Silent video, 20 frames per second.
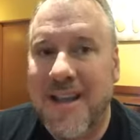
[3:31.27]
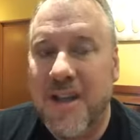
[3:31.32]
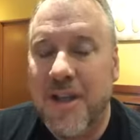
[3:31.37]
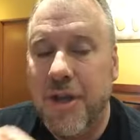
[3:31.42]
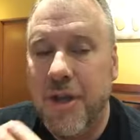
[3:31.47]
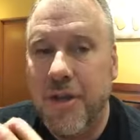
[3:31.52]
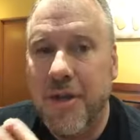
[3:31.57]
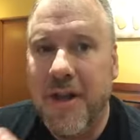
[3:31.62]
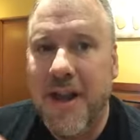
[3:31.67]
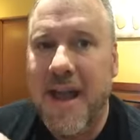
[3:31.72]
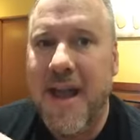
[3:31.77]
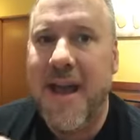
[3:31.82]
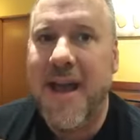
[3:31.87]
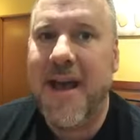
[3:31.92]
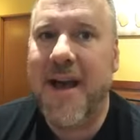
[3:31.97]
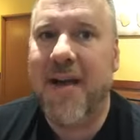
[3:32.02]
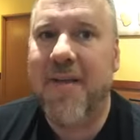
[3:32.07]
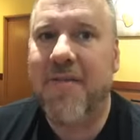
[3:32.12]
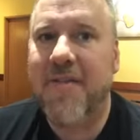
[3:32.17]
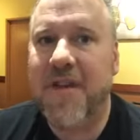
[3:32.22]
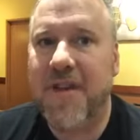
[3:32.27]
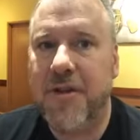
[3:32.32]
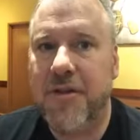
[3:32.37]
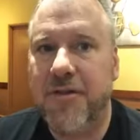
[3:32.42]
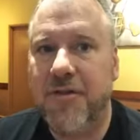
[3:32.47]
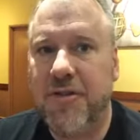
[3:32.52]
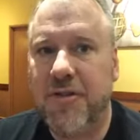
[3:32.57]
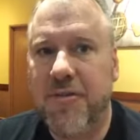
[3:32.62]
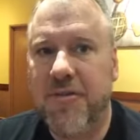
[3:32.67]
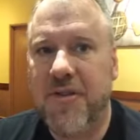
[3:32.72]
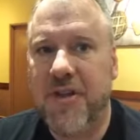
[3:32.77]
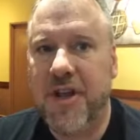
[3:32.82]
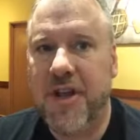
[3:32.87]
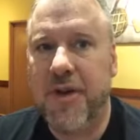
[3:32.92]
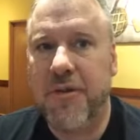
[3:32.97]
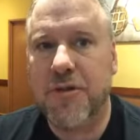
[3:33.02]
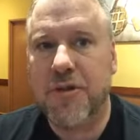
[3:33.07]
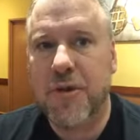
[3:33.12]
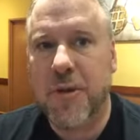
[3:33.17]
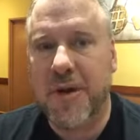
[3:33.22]
You can have the YouTube
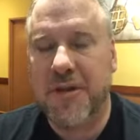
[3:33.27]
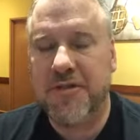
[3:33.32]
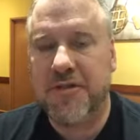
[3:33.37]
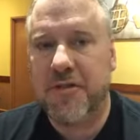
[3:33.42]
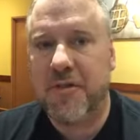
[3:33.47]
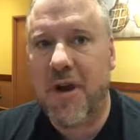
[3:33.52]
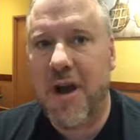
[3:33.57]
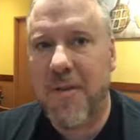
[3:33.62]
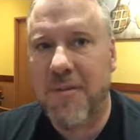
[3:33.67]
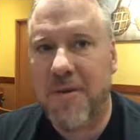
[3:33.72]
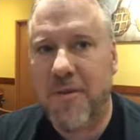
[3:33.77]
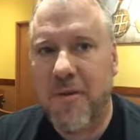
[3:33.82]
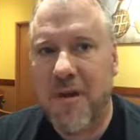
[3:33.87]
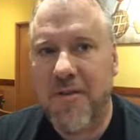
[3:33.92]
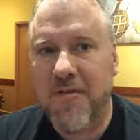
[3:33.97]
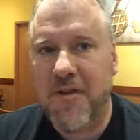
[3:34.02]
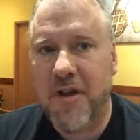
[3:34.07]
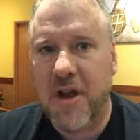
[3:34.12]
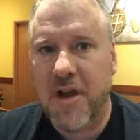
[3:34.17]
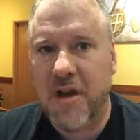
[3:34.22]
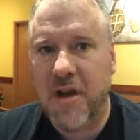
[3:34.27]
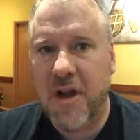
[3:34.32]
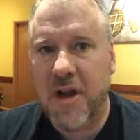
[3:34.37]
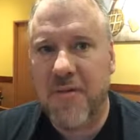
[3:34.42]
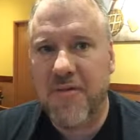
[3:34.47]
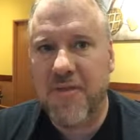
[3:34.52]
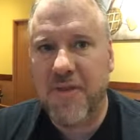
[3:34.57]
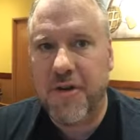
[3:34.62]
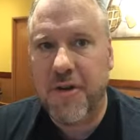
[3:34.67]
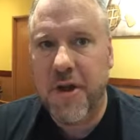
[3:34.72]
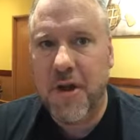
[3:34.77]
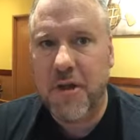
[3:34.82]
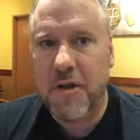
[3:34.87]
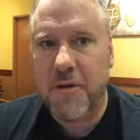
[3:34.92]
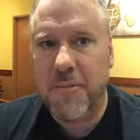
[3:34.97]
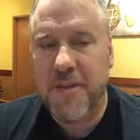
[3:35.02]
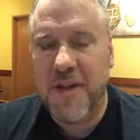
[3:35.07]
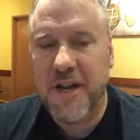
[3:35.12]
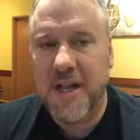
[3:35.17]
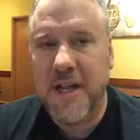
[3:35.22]
video transcribed at rev.com for a dollar
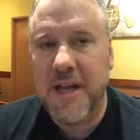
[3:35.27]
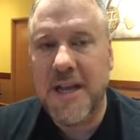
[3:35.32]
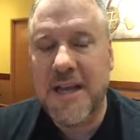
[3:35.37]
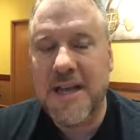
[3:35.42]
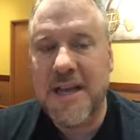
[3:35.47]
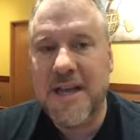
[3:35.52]
a minute,